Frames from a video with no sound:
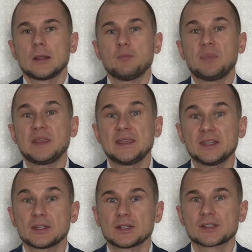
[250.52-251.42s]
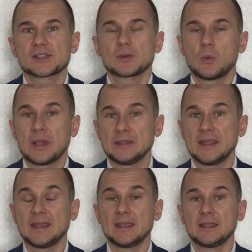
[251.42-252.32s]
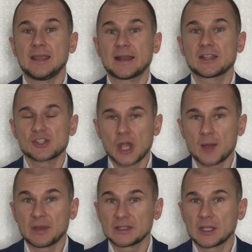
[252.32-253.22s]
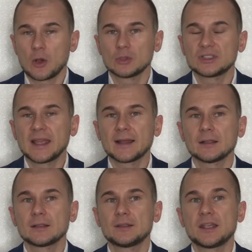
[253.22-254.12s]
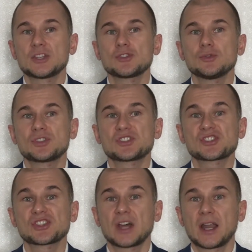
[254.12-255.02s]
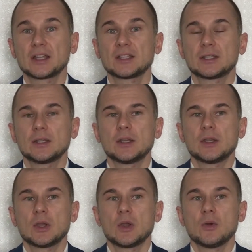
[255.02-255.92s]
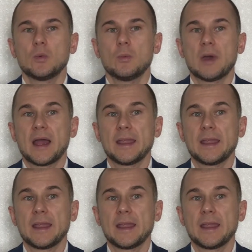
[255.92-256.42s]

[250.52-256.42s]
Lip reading: beginners, when they get a job at the hotel, they should start with